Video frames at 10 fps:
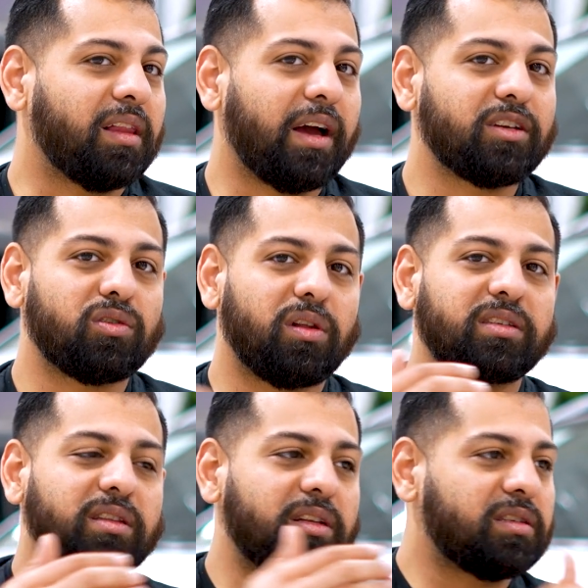Like, so
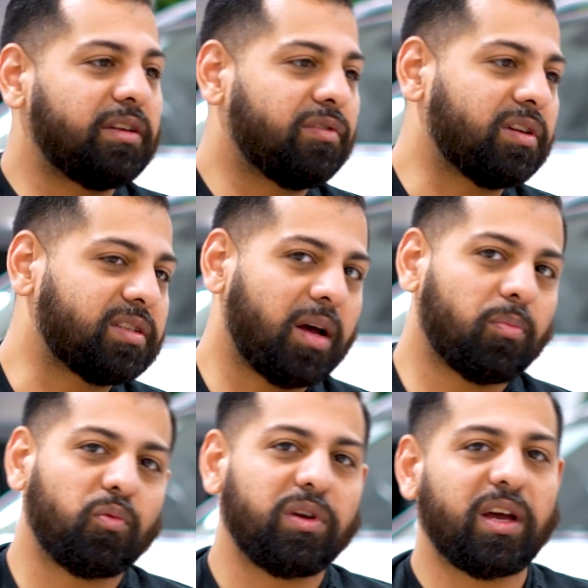let's say, for
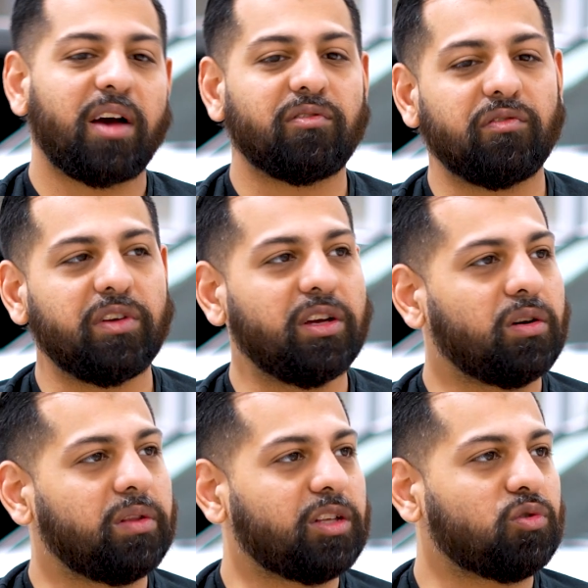example, we have a
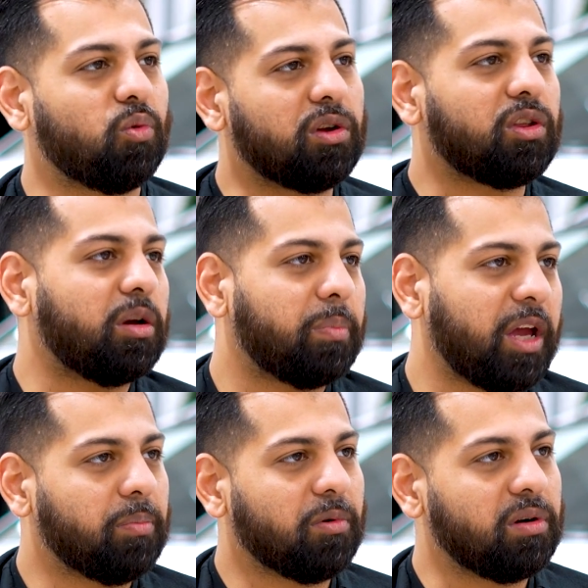vehicle that's worth on
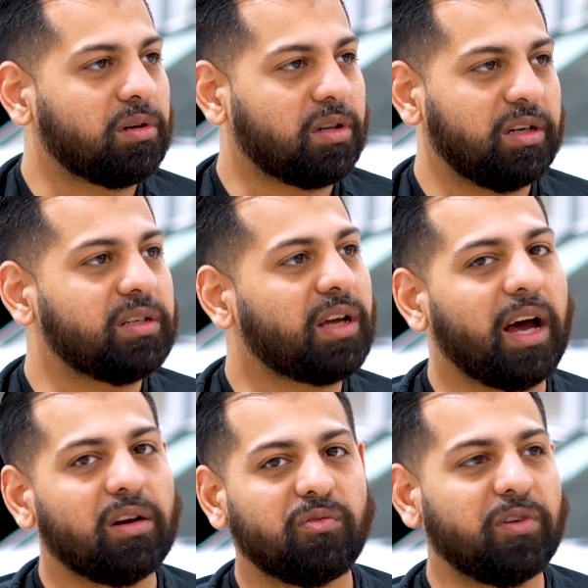paper, clean
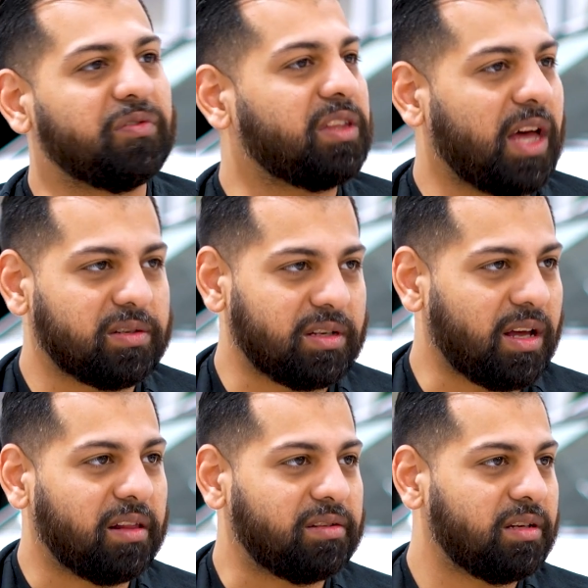title,
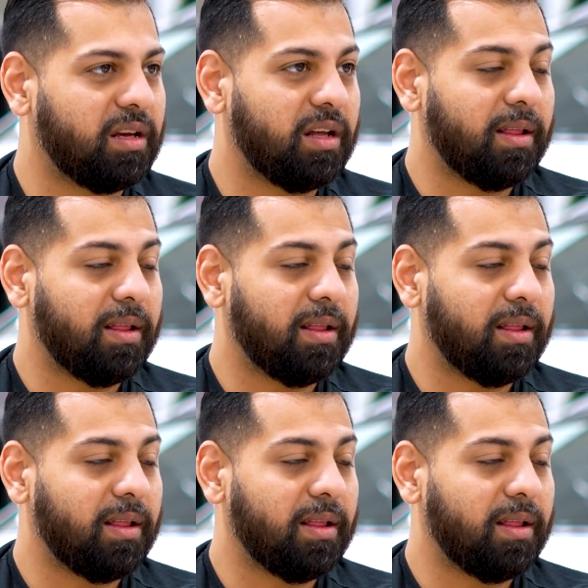$50,000.